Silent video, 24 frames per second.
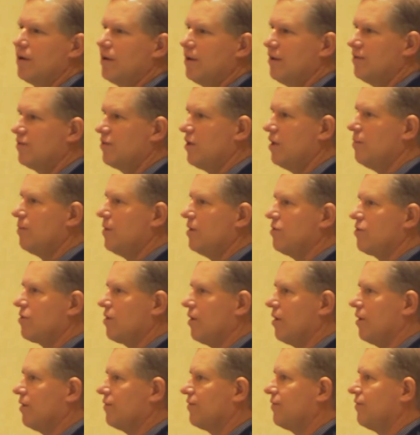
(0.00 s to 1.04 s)
It's cheap
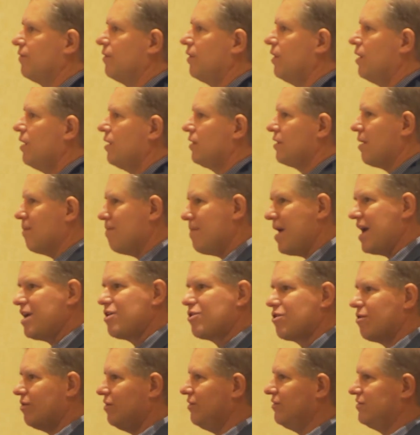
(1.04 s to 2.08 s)
insurance to make
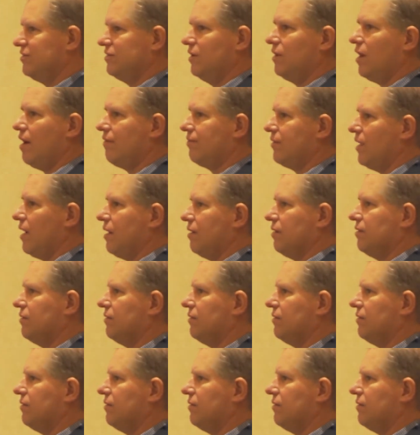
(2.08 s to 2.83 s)
sure you seal off that